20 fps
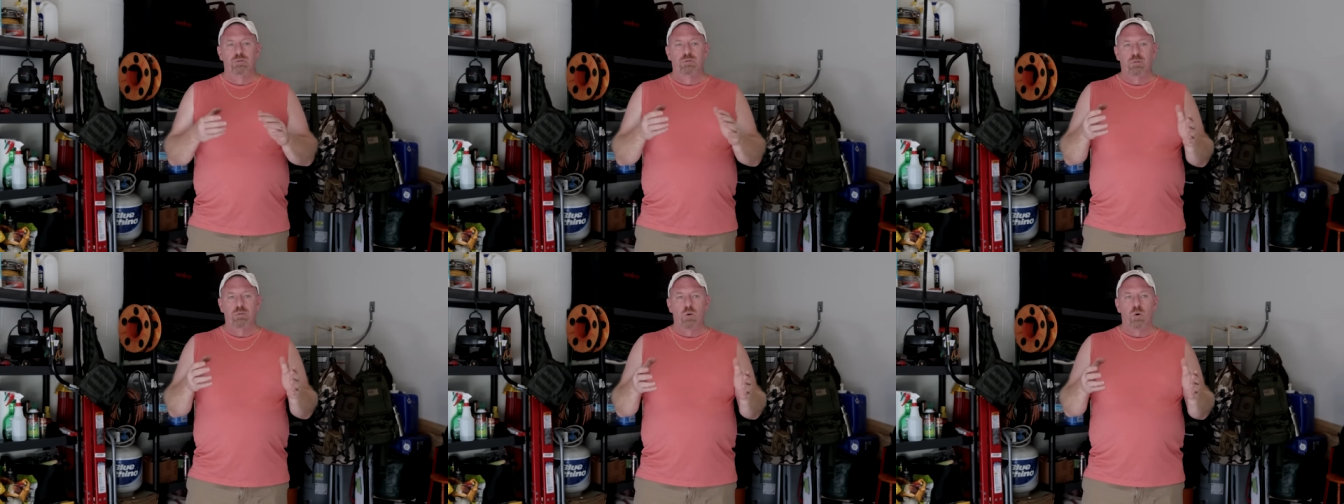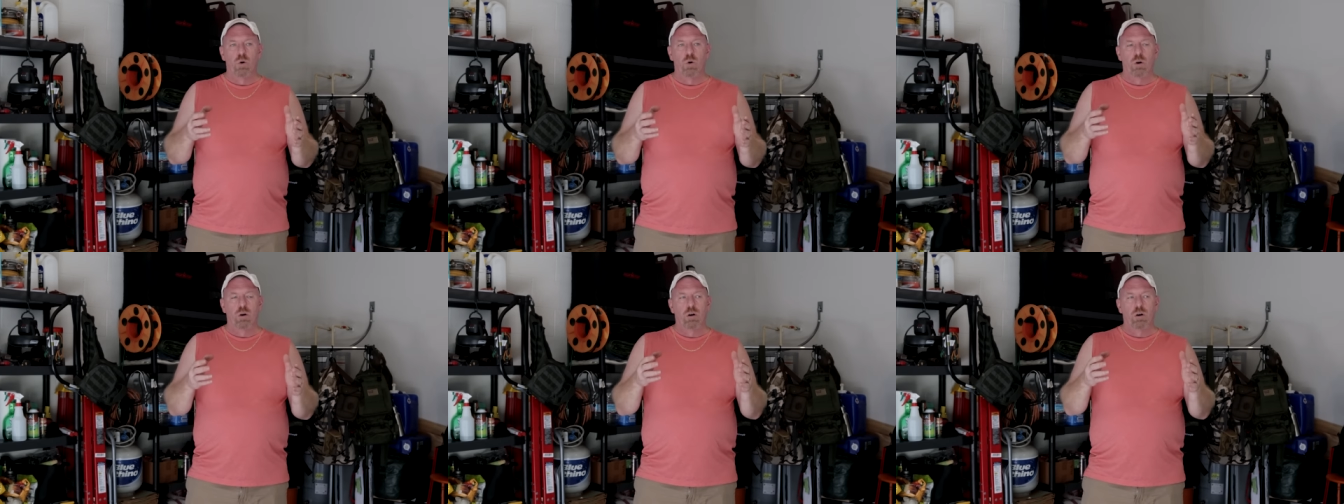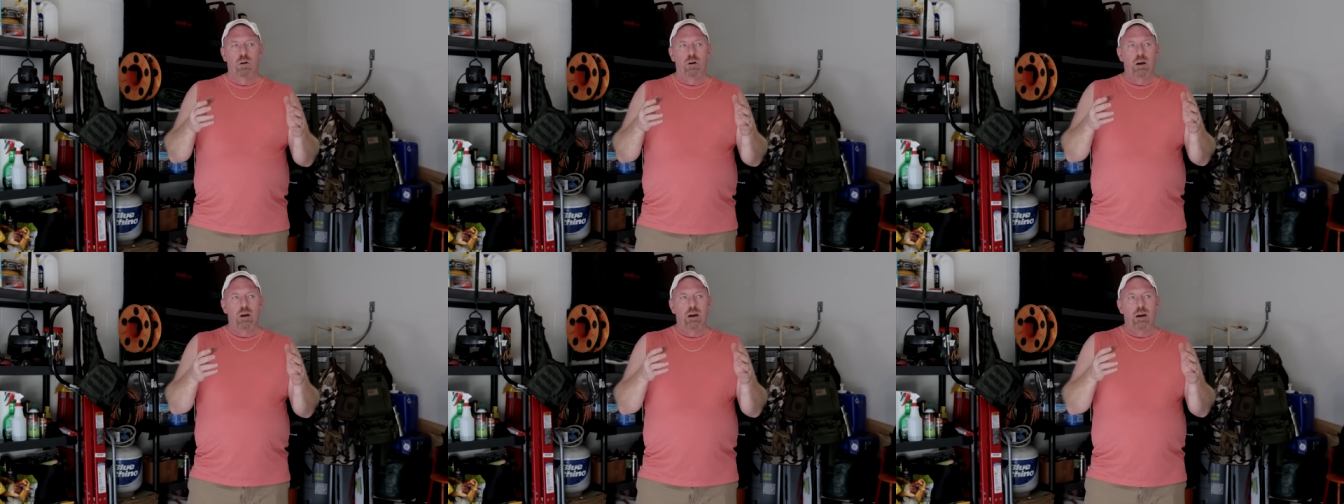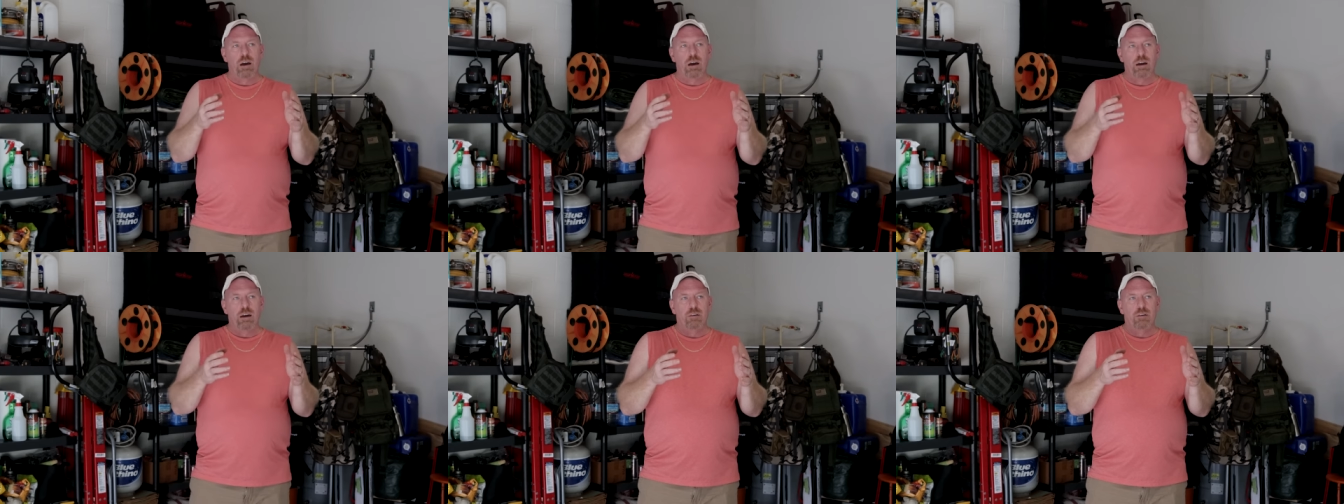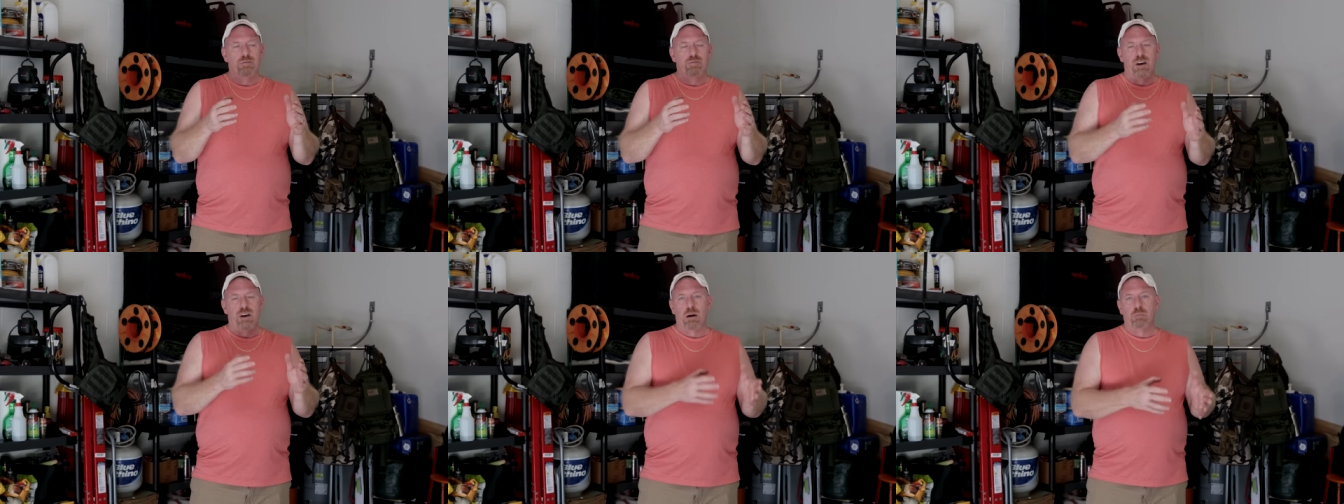for a
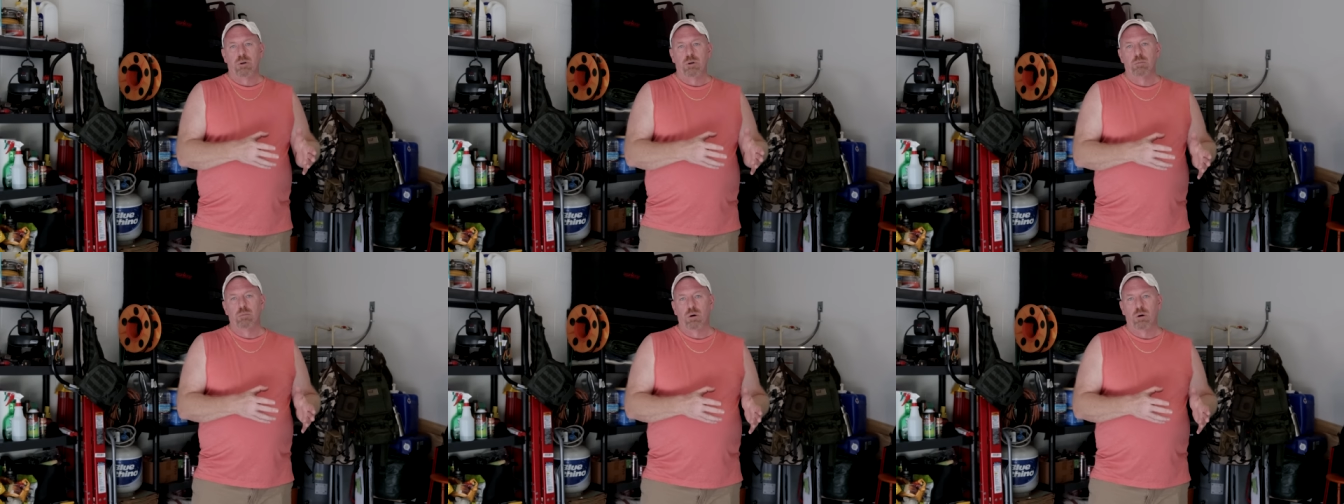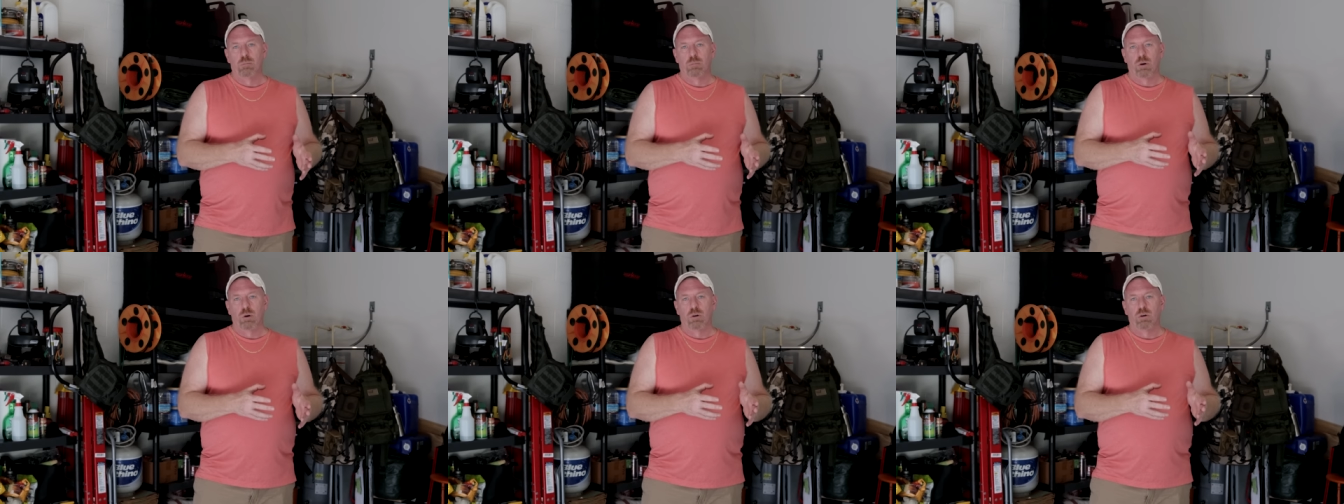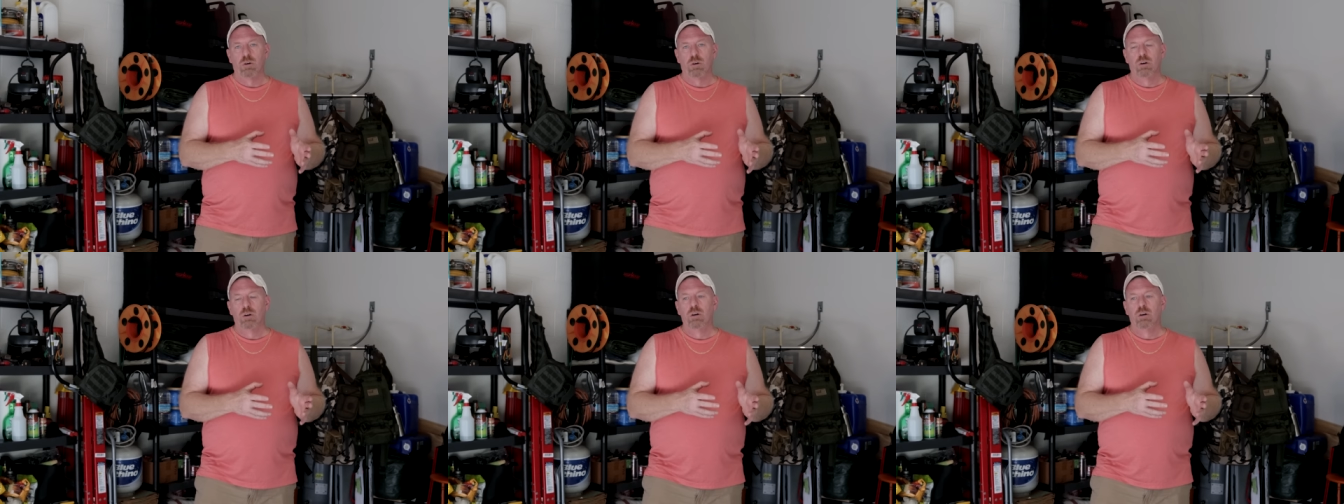family member